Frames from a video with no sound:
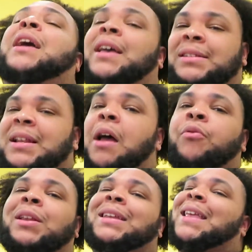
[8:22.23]
It's
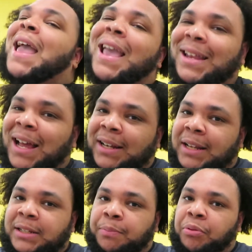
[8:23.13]
not really K-Dot
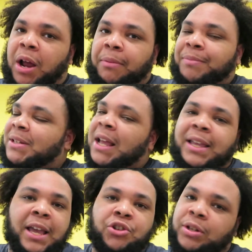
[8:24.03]
that's the problem. It's
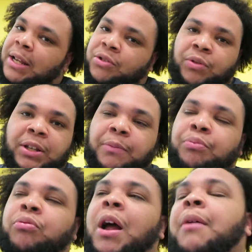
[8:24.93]
not Kendrick that's really the
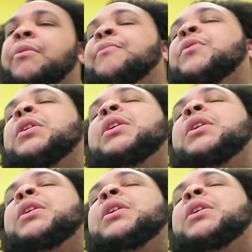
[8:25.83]
problem.